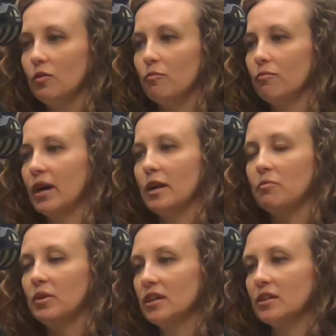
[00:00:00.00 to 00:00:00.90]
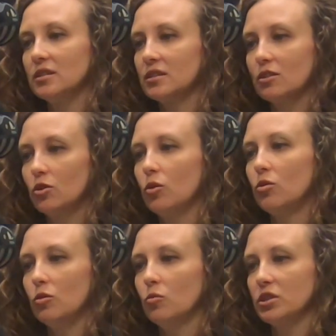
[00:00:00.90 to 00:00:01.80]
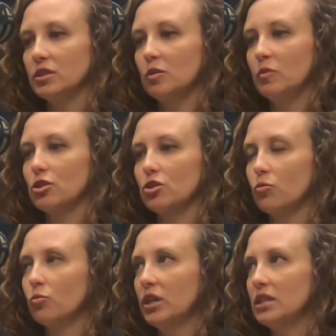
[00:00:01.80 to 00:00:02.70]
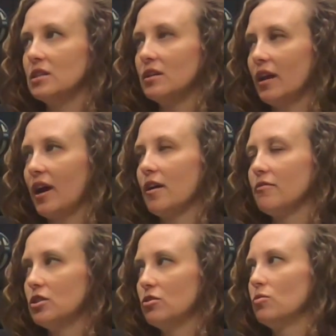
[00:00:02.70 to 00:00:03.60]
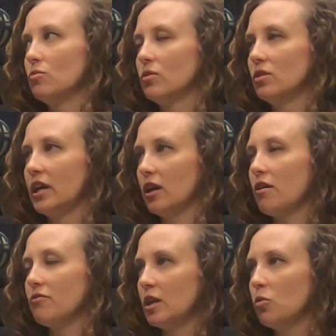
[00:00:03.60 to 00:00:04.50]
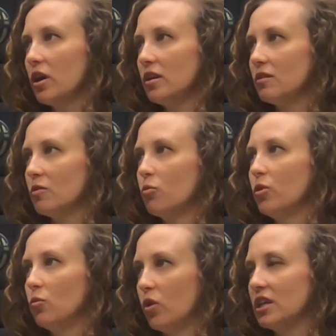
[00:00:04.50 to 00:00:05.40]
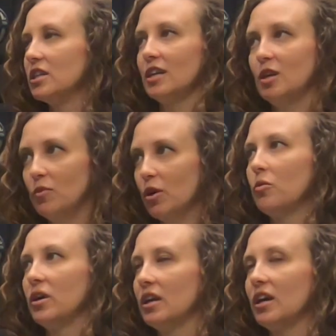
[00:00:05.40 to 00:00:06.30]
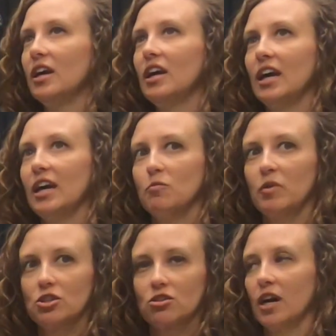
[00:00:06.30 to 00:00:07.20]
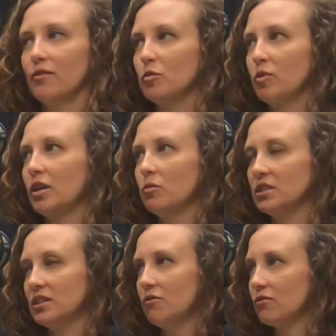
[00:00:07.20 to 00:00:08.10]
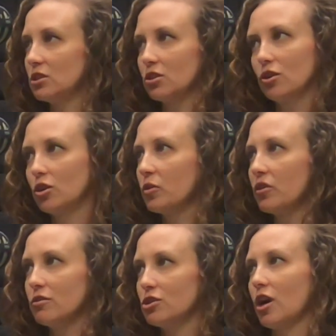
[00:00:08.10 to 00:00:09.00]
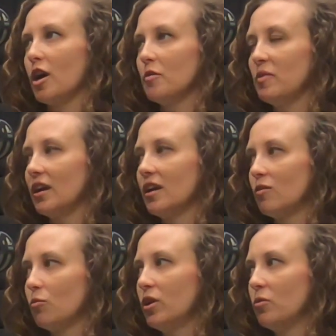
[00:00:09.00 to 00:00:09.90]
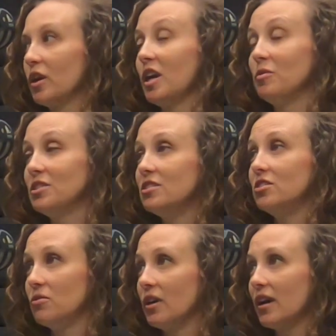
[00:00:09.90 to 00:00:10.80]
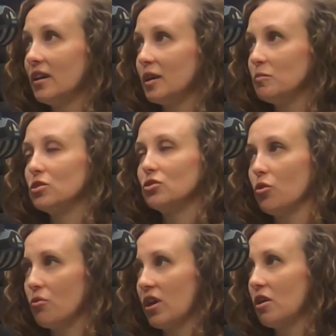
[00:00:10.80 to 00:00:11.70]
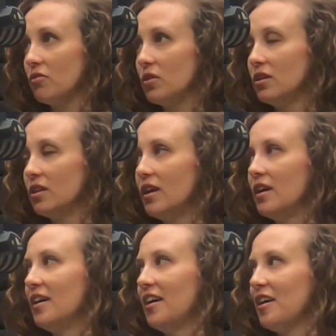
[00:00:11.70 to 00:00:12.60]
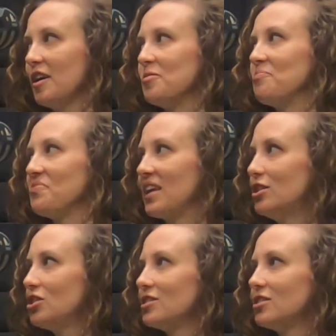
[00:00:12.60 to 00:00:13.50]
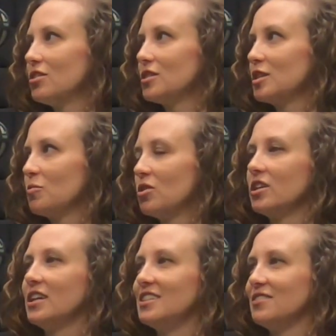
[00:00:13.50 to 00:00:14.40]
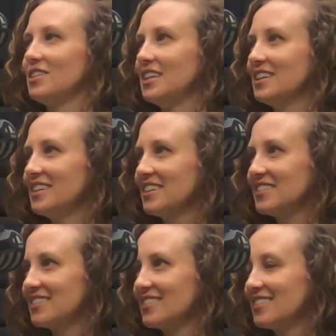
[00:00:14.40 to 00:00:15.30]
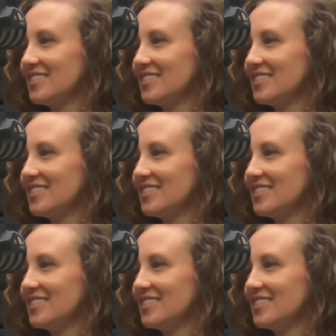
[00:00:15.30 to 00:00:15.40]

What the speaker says: my biggest goal was to make sure we didn't have to lay off anyone. We mm-hmm. wanted to keep going and make sure everybody was safe and secure with their job, and we were able to do that, and I'm so thankful. It just took some creativity, I guess.